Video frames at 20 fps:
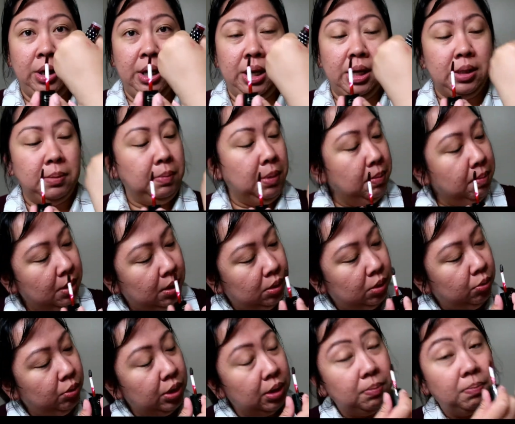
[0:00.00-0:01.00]
guys. Maybe
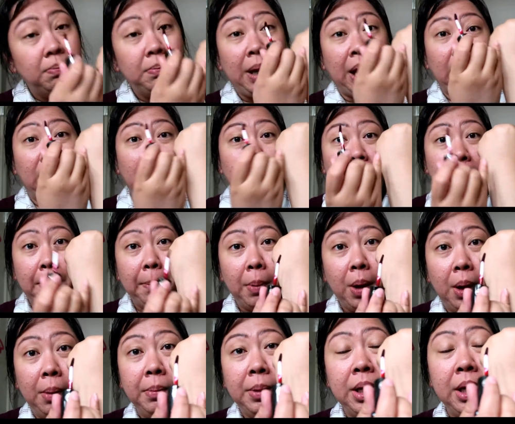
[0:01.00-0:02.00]
I'll do it back on my
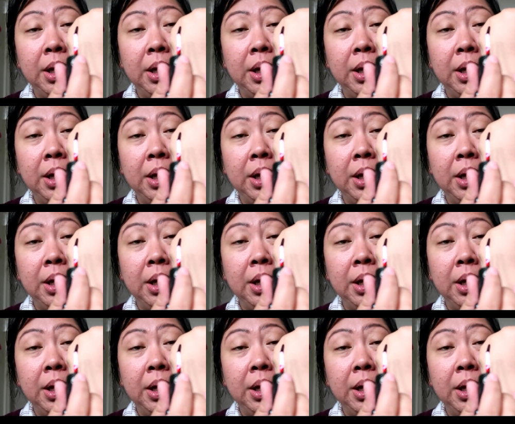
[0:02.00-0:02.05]
palm